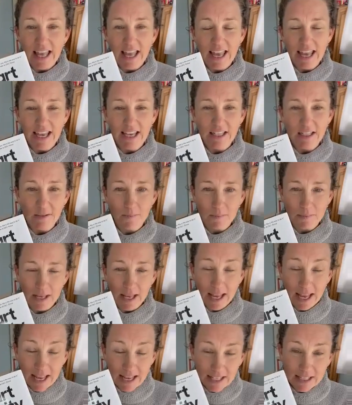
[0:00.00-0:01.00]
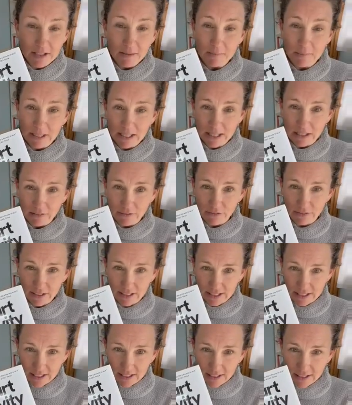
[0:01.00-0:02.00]
and
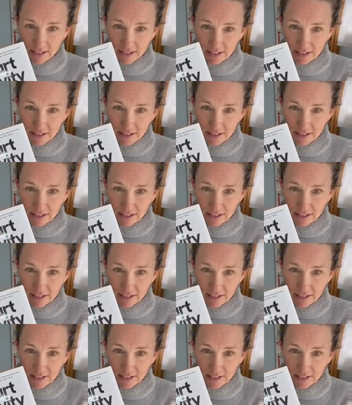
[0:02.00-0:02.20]
meaningfully.